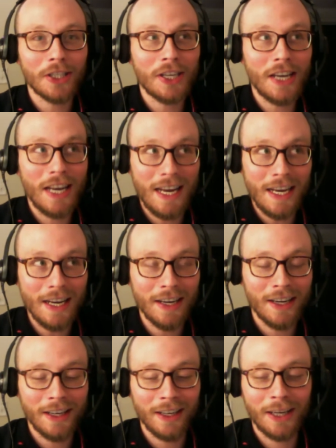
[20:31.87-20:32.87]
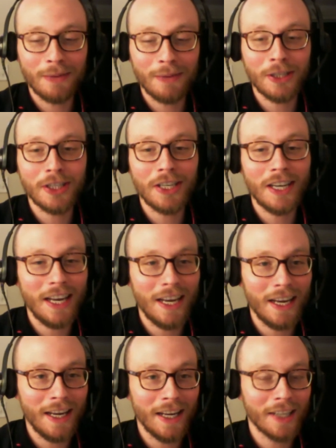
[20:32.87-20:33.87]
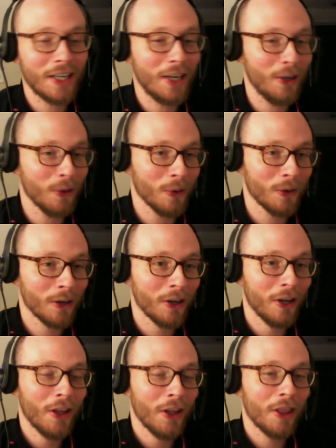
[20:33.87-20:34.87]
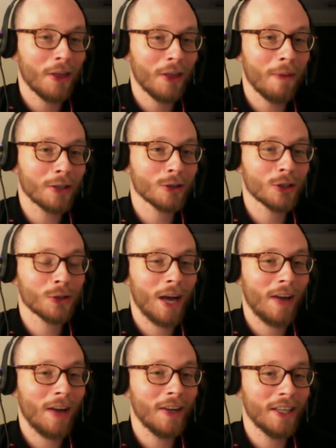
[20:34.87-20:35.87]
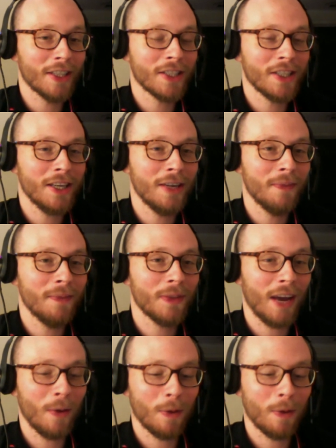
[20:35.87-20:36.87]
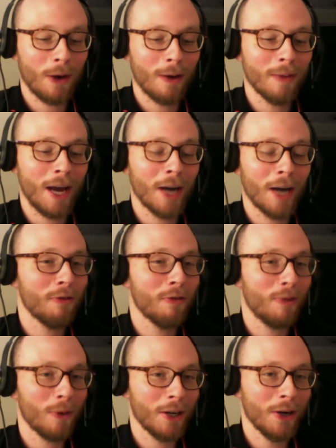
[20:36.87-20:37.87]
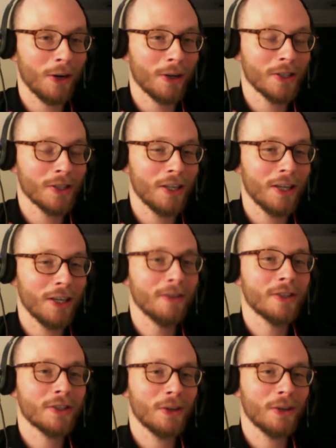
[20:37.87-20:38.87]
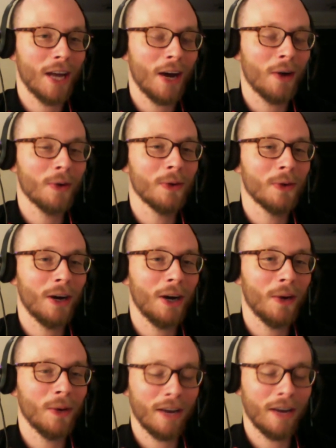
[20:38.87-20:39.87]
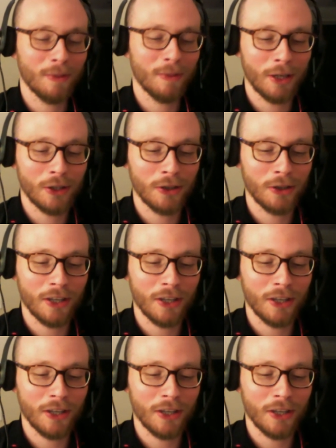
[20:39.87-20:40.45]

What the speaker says: knee is healed. The muscles surrounding his knee were problematic before he hurt his knee, so now we have to make sure that